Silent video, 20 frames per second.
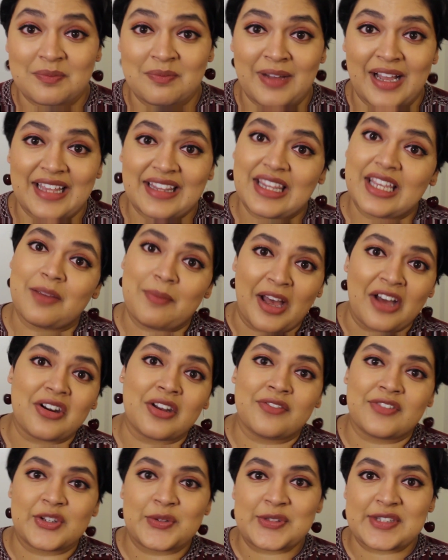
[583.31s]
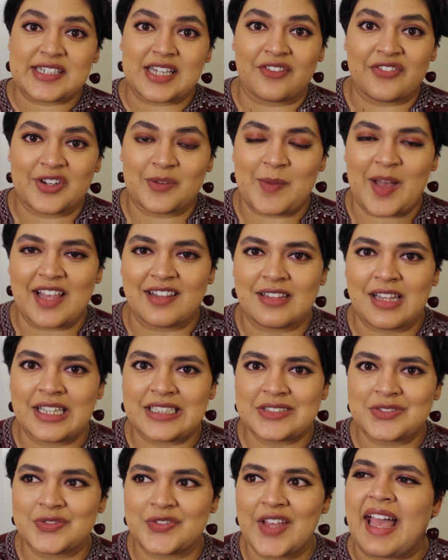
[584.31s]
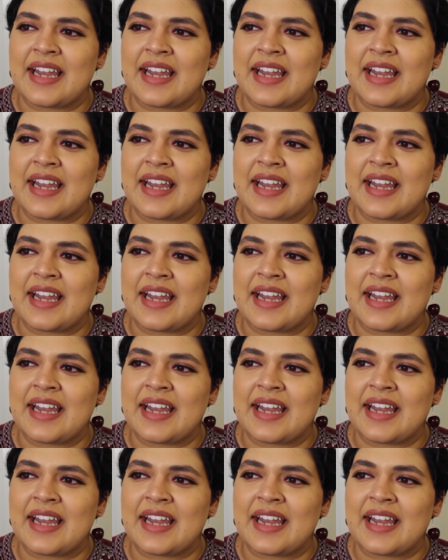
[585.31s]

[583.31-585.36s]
by the amount of new stuff in my life.